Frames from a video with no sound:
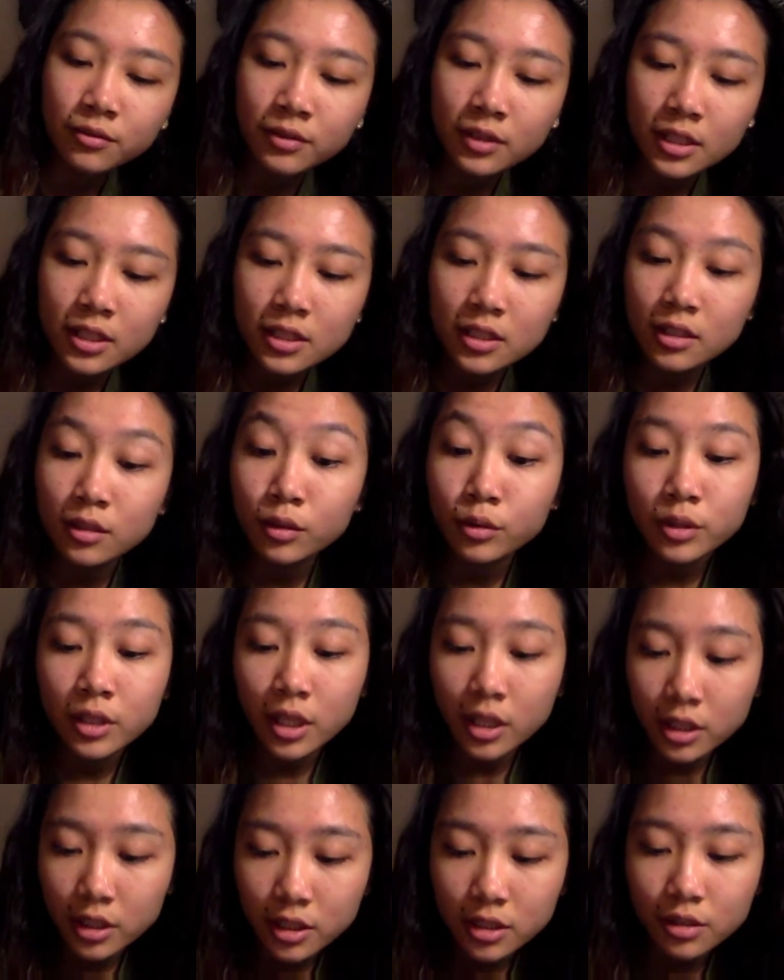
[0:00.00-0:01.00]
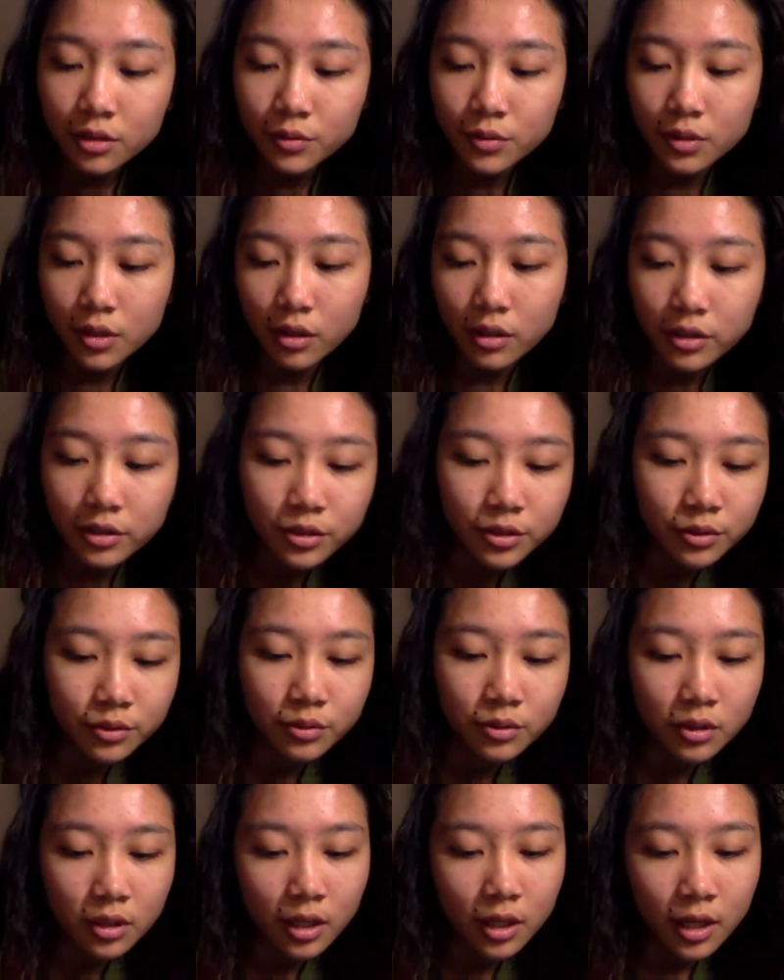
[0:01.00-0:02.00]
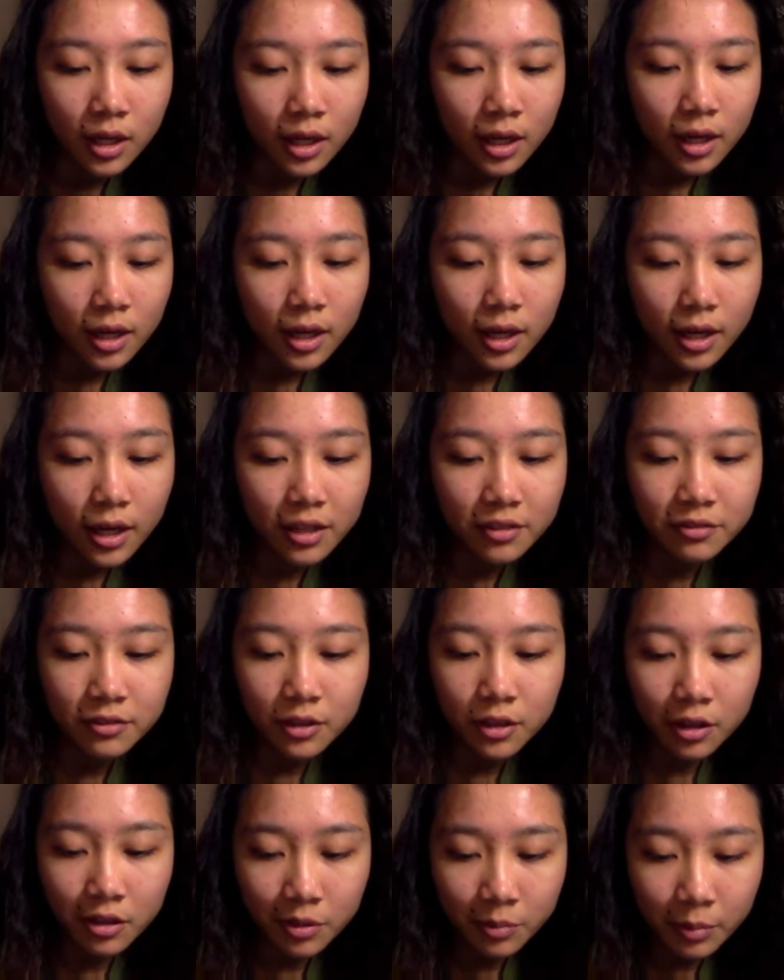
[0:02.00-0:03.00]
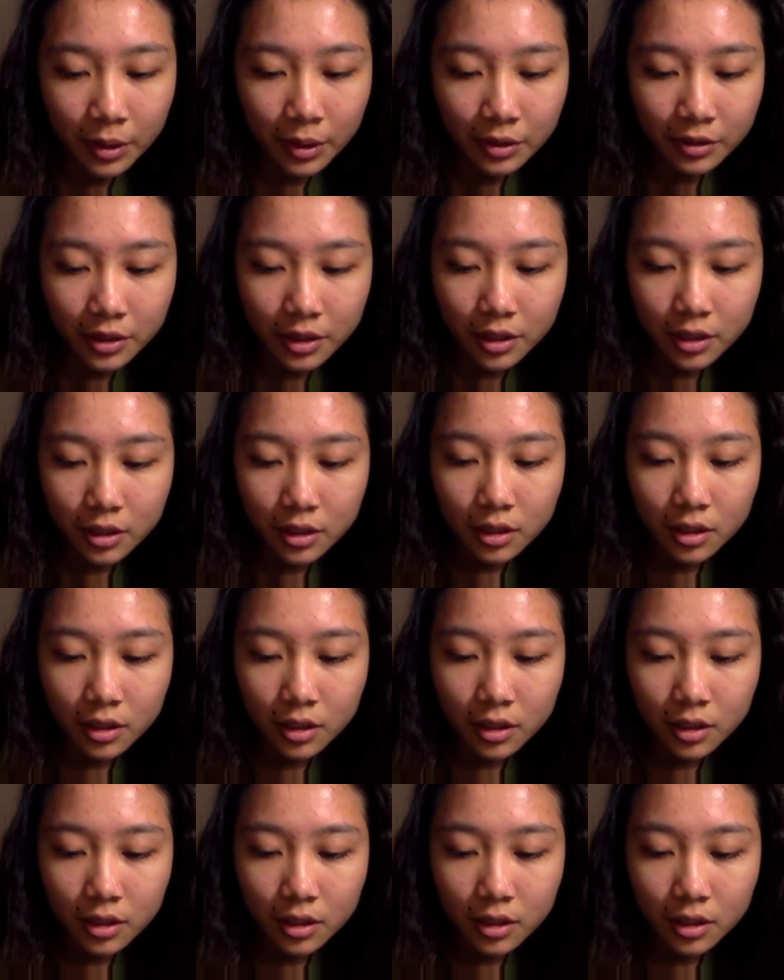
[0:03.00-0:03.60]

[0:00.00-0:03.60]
of these little touches of solitude, I forgot about it.